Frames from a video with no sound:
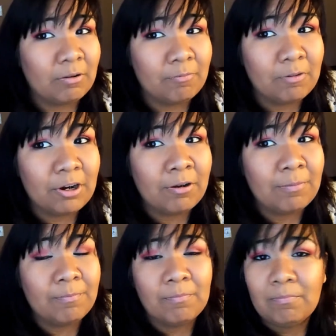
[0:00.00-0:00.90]
we'll
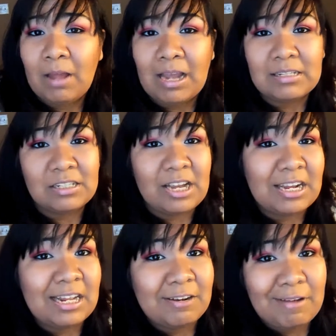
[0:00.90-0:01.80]
start
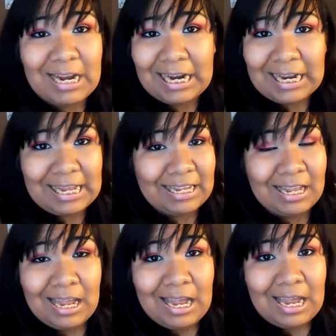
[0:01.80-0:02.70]
getting ready like
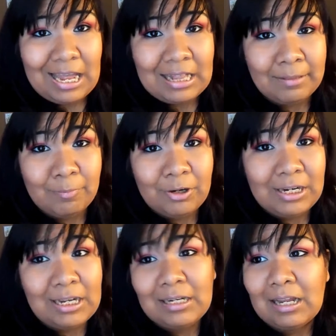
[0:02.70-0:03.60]
in the
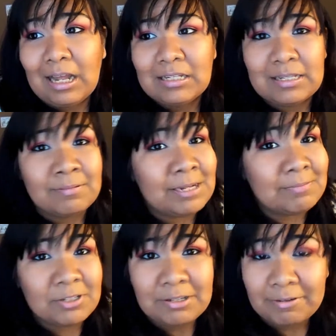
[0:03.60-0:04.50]
morning.
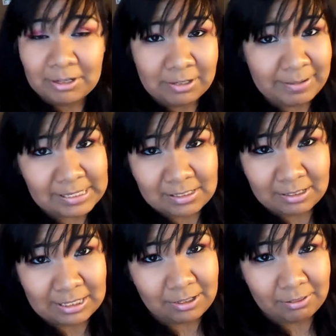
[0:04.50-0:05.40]
Sometimes I don't even go to bed till
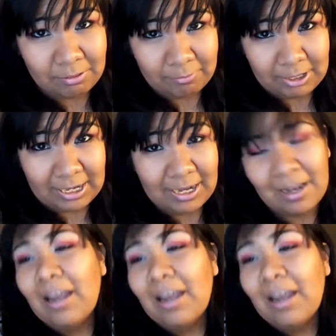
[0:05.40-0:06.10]
like 3.